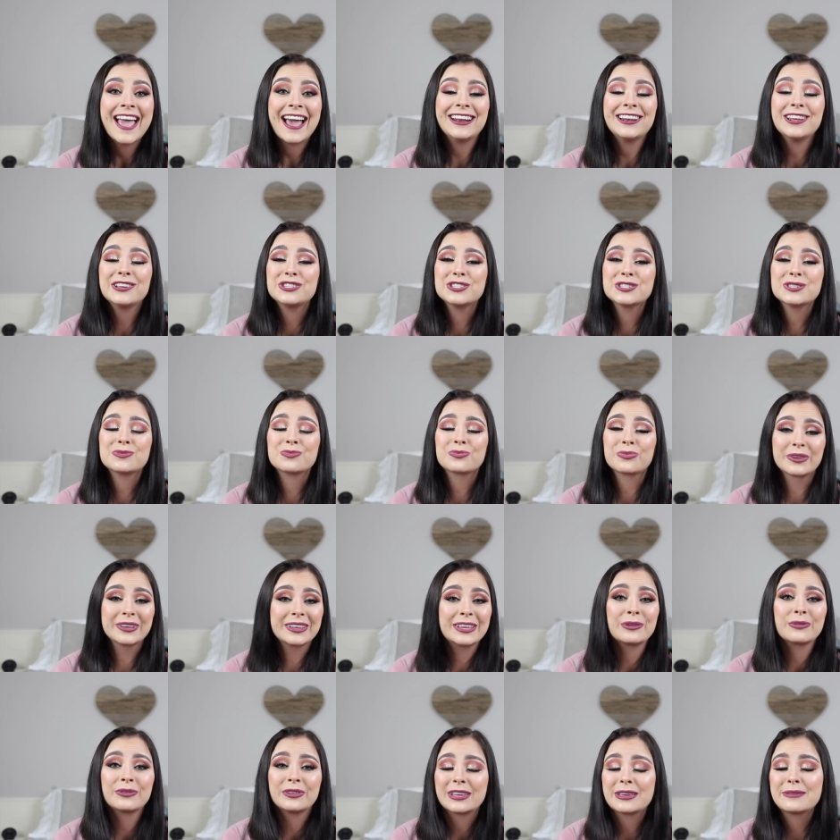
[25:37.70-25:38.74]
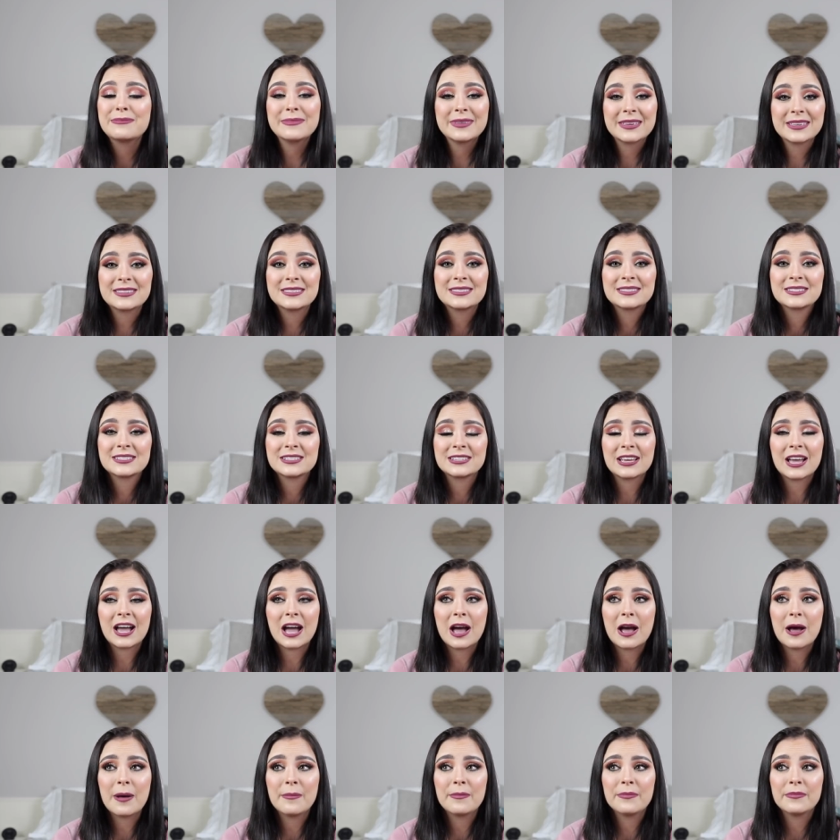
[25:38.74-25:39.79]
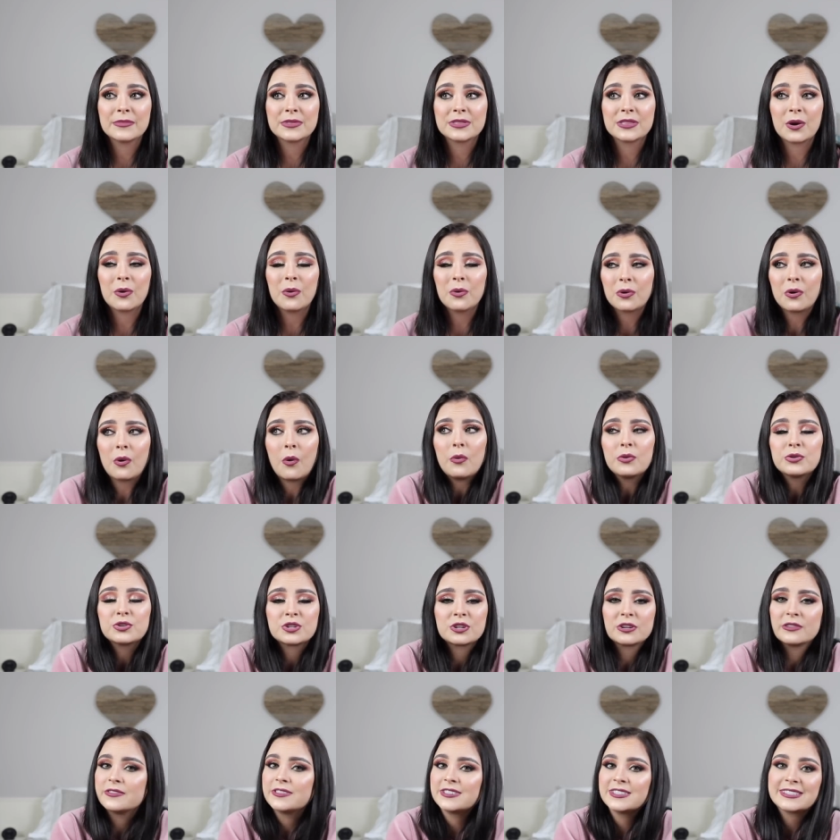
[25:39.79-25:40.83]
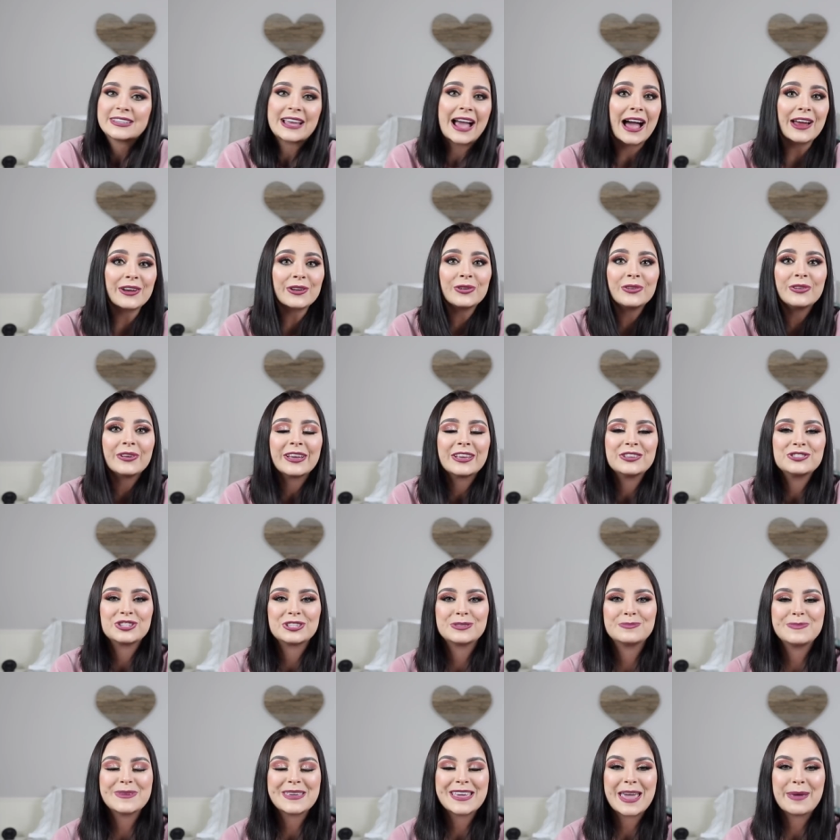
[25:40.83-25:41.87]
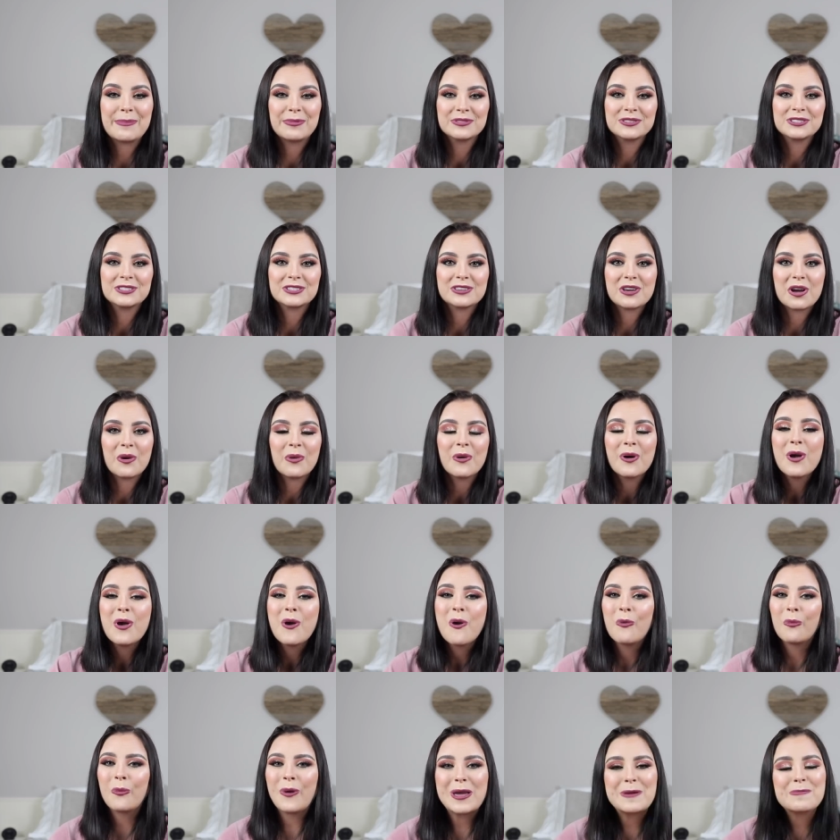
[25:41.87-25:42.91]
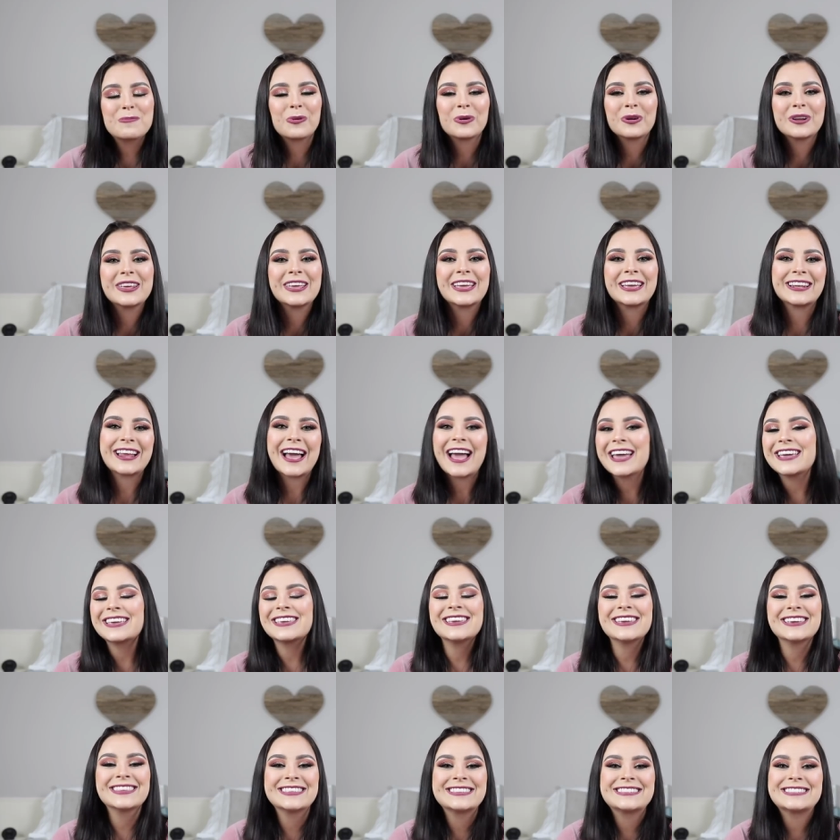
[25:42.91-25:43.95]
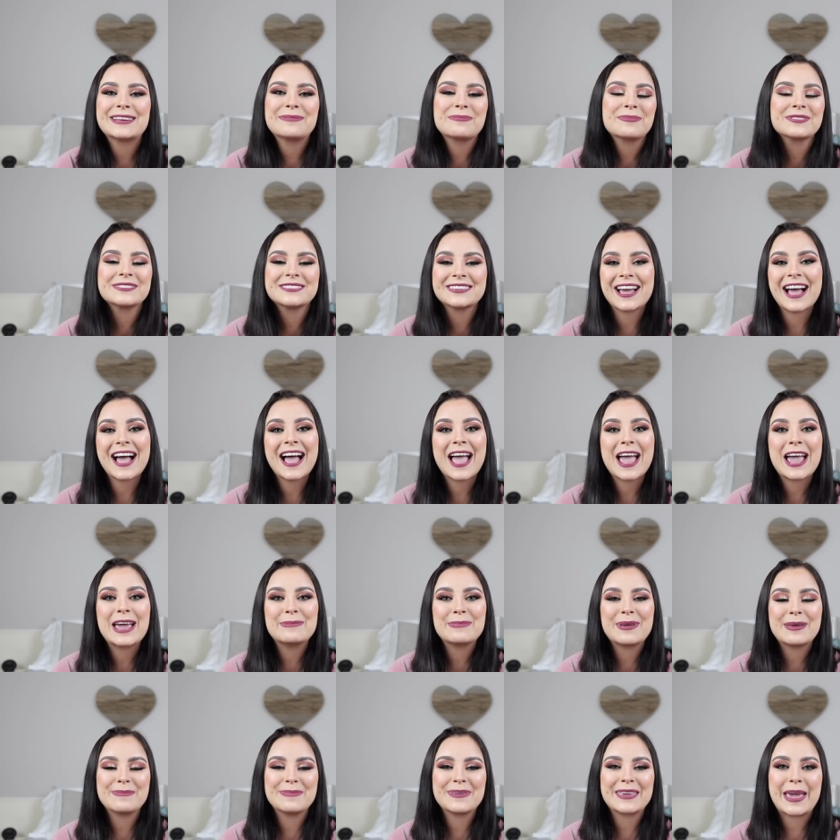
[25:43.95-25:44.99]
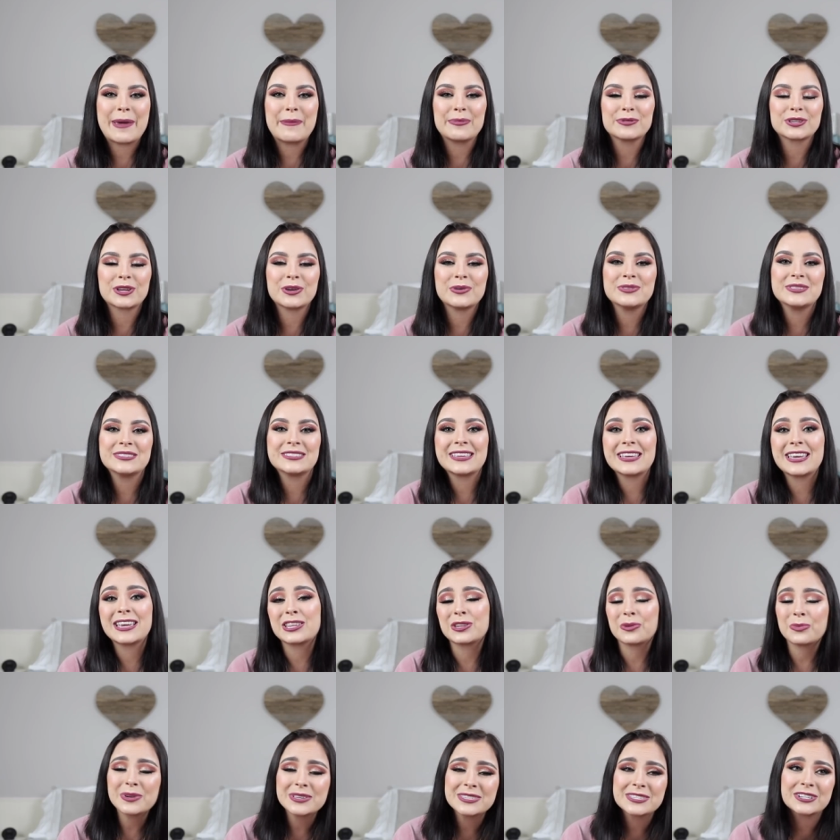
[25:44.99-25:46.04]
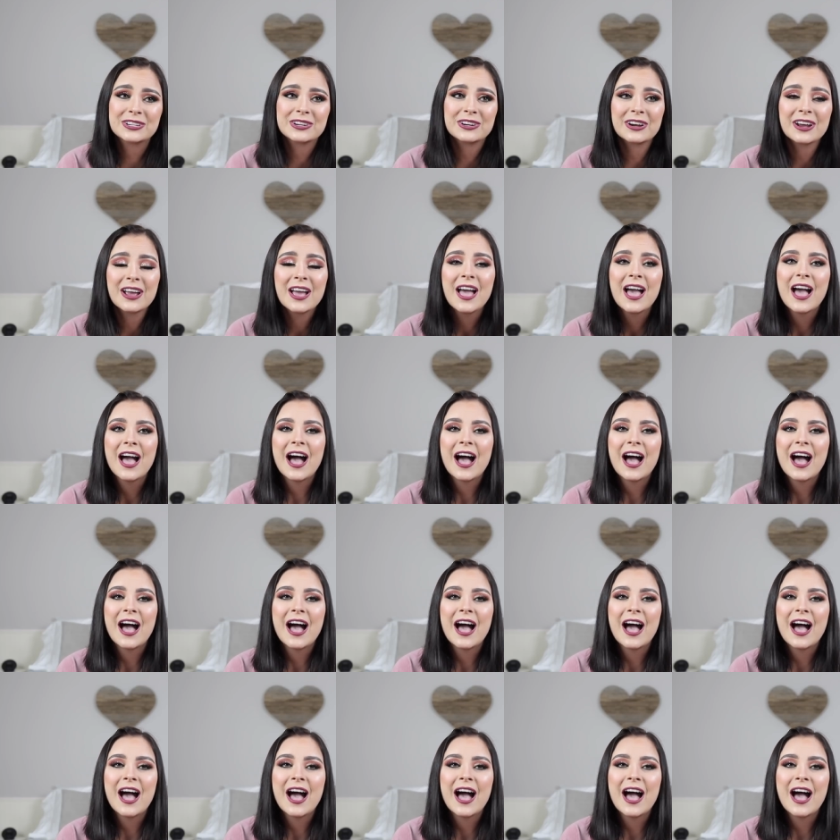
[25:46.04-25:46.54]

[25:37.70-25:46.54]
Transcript: and I just really missed the whole culture of Seattle and just being able to go wakeboarding and hiking in the summertime and being able to go skiing in the winter.